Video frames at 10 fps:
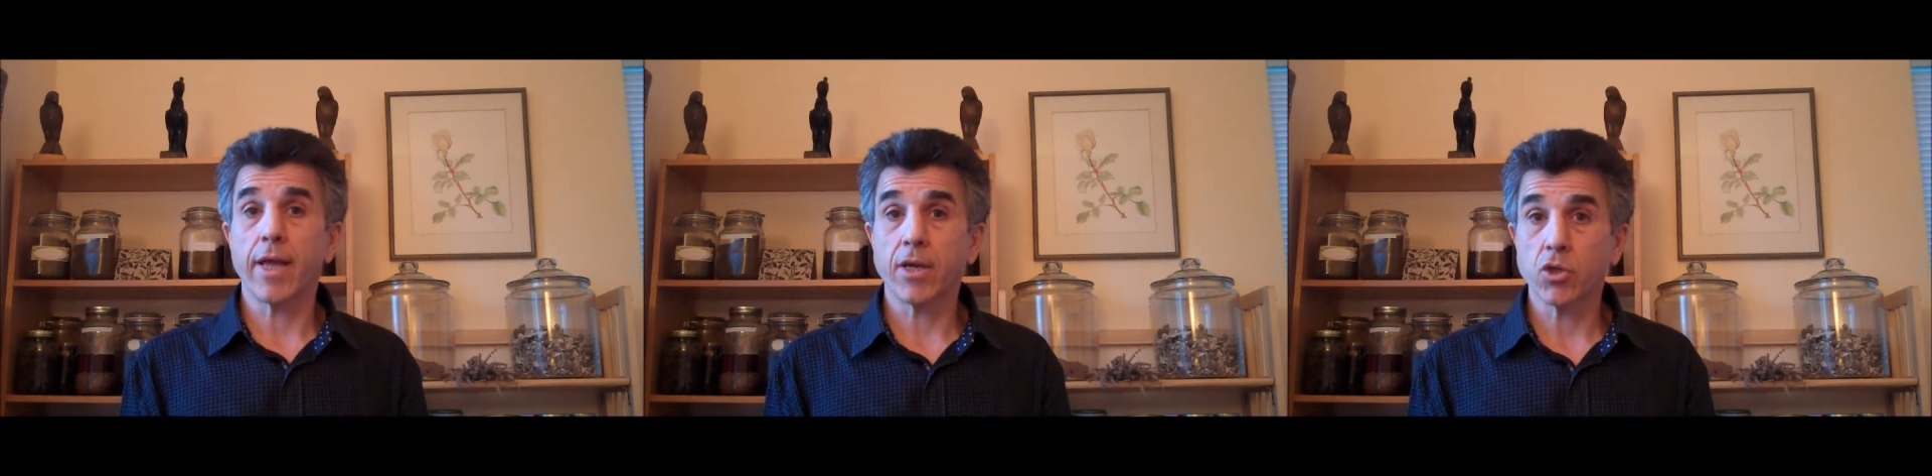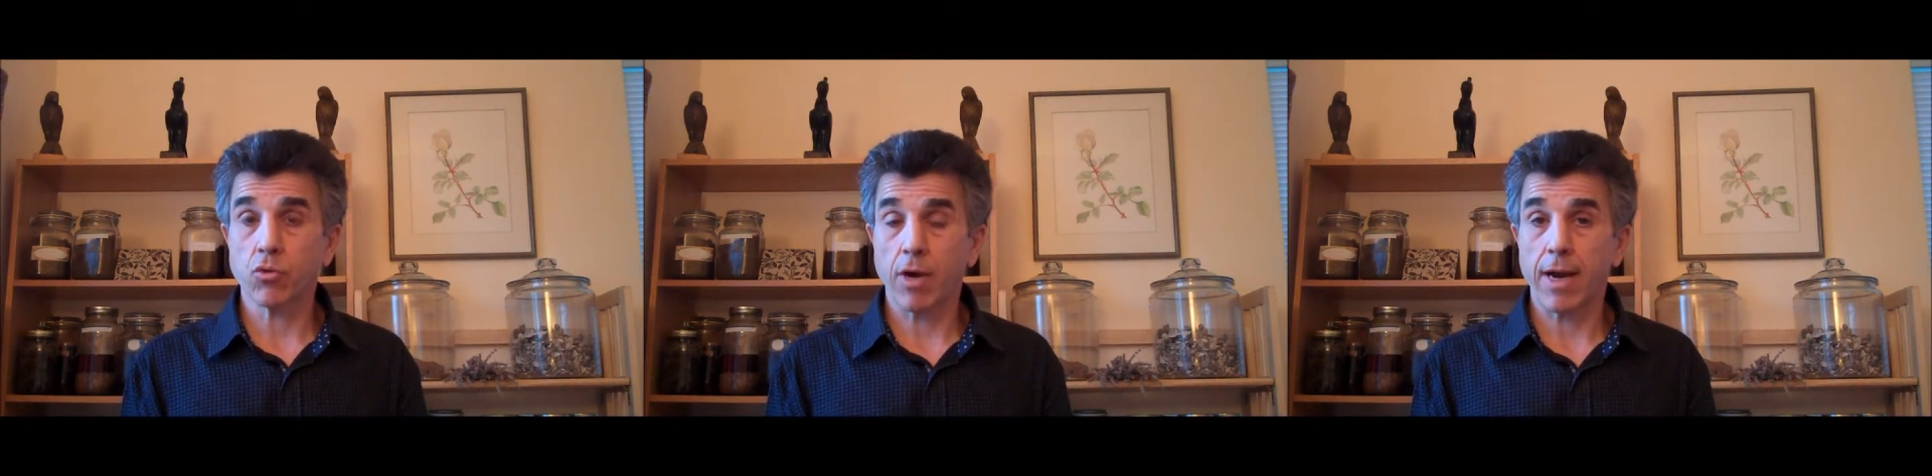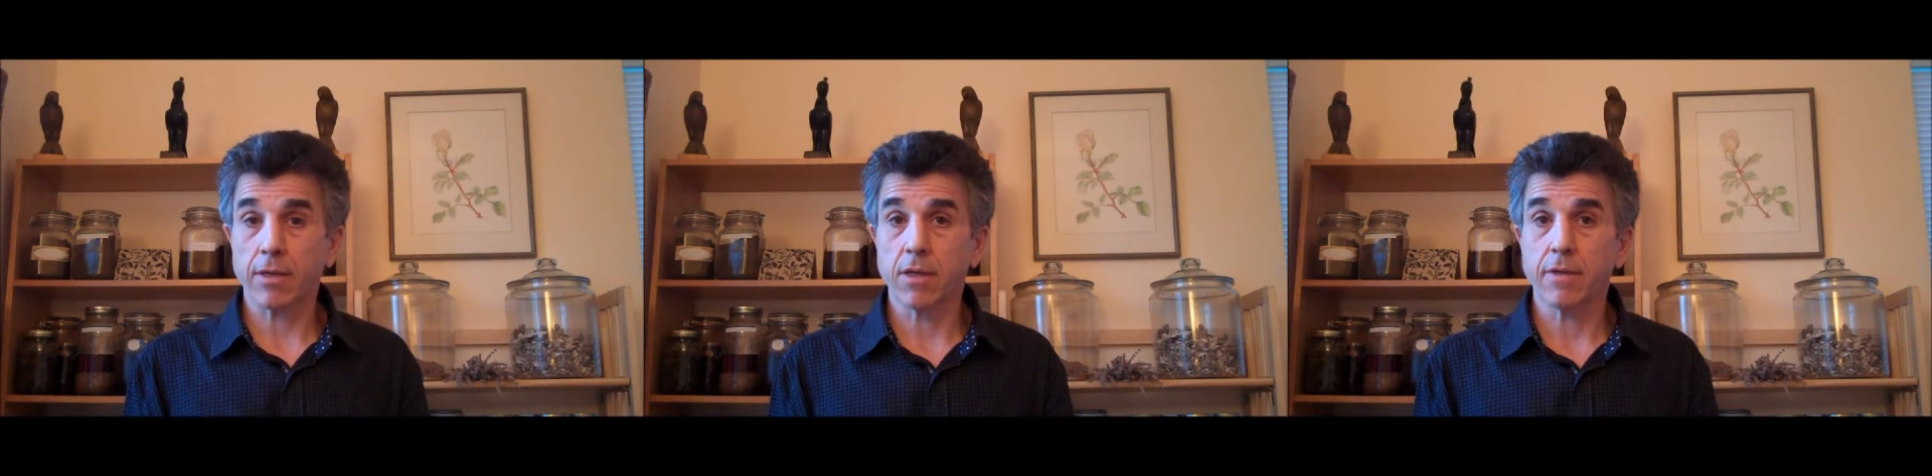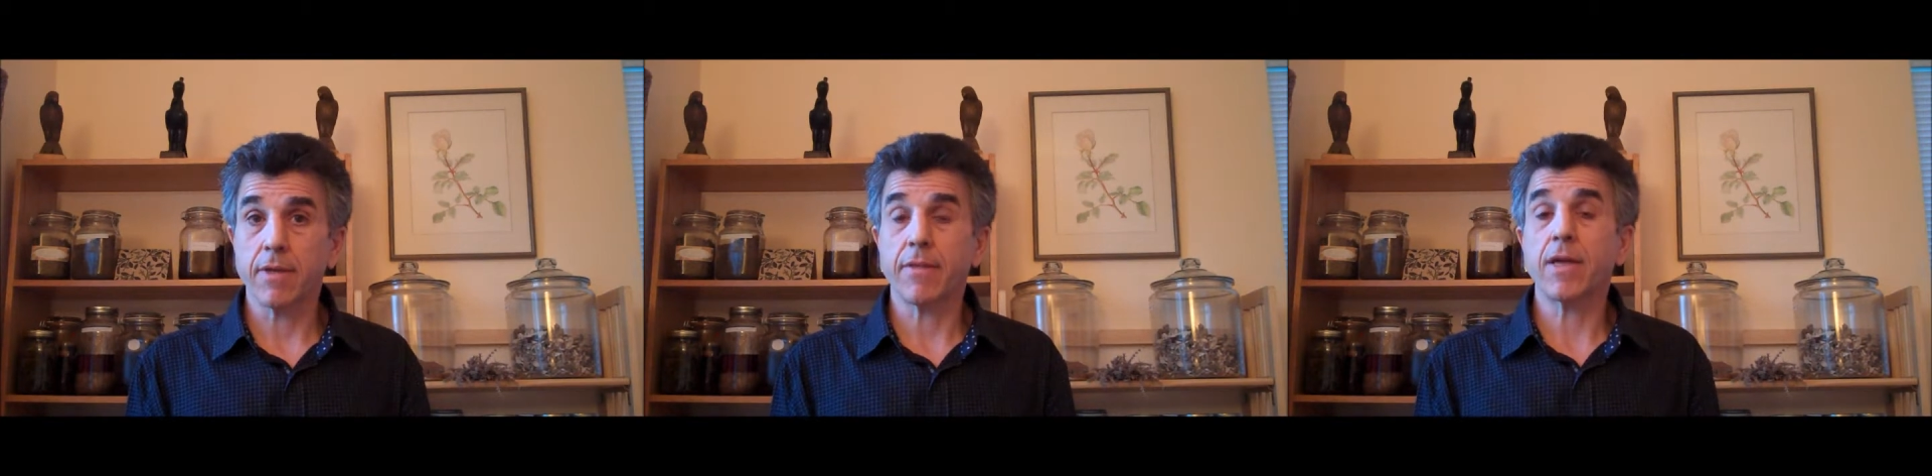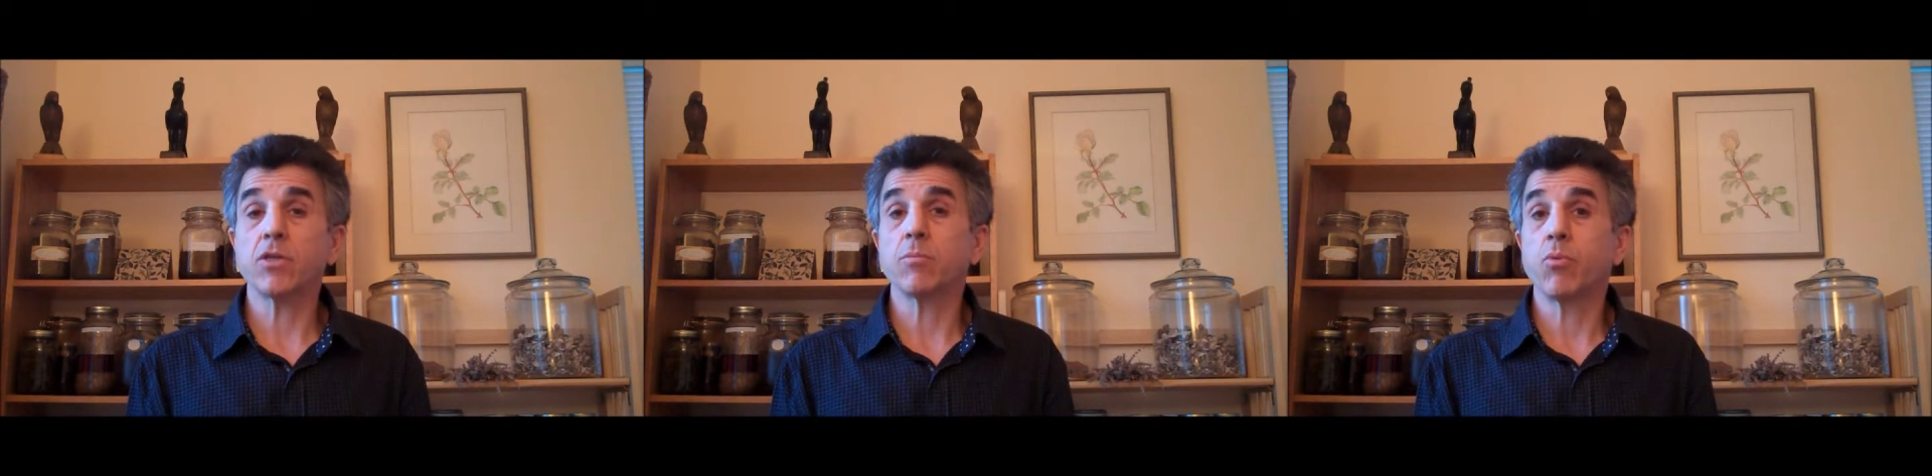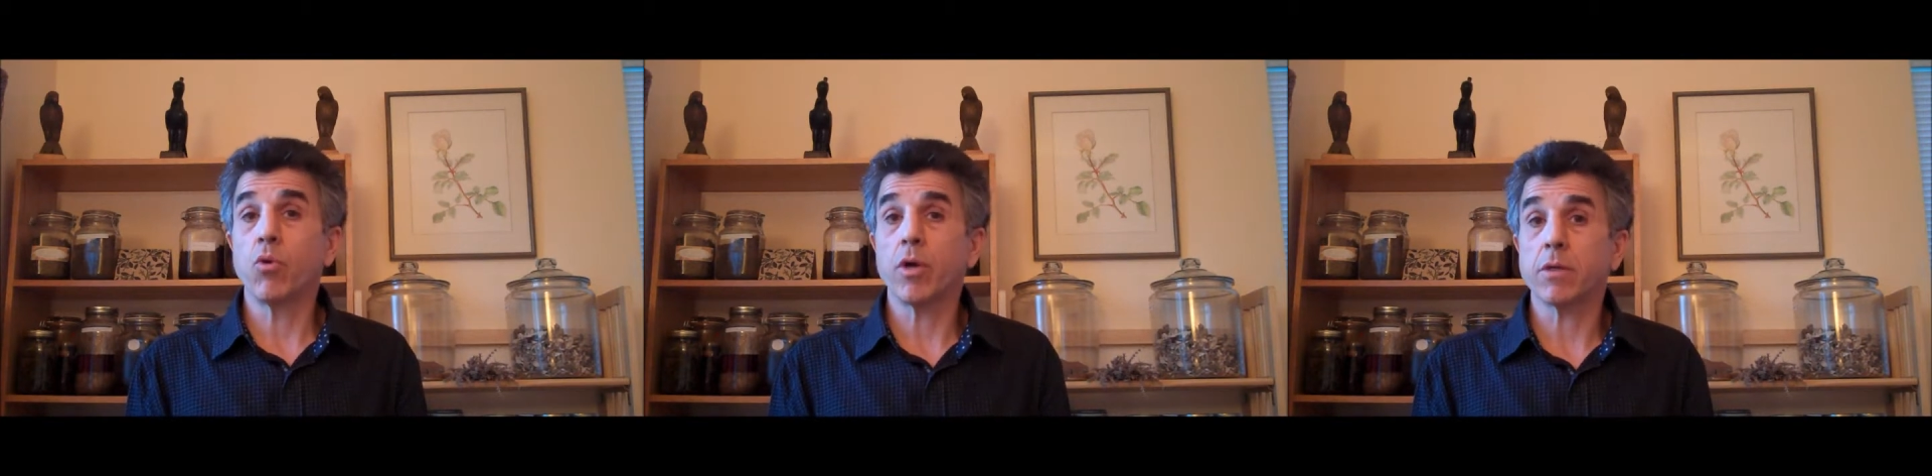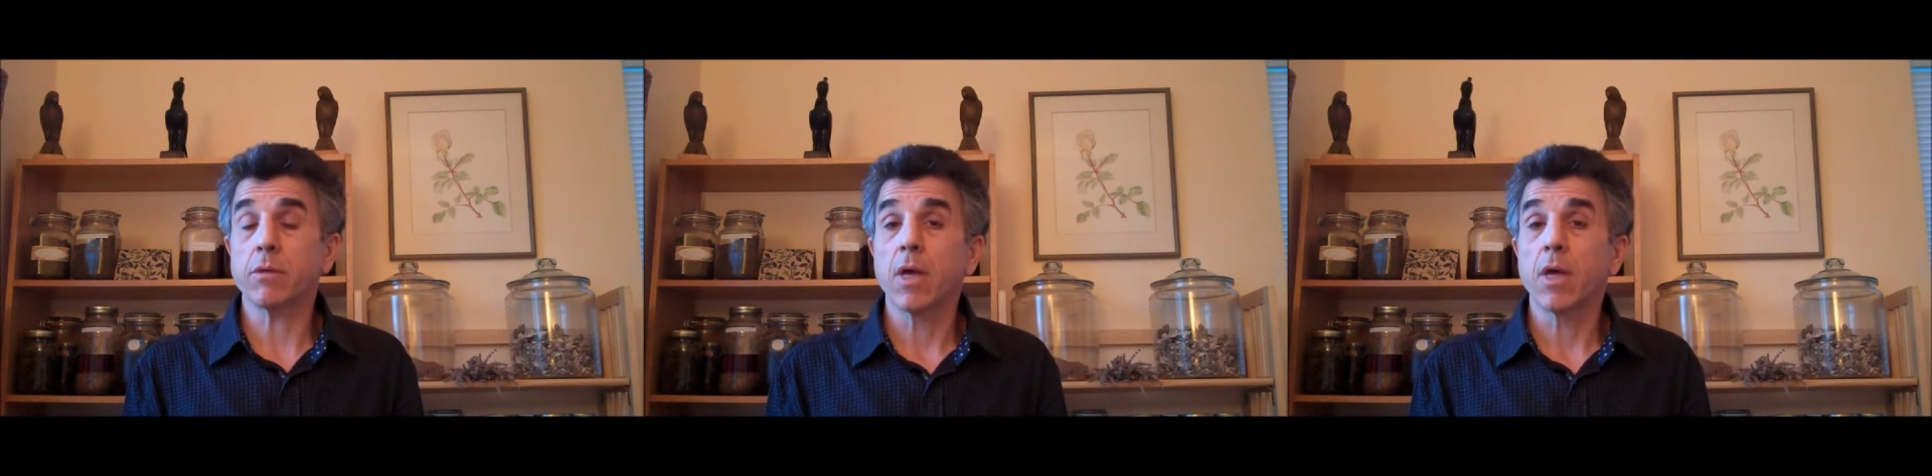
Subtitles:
extract. Now that is important.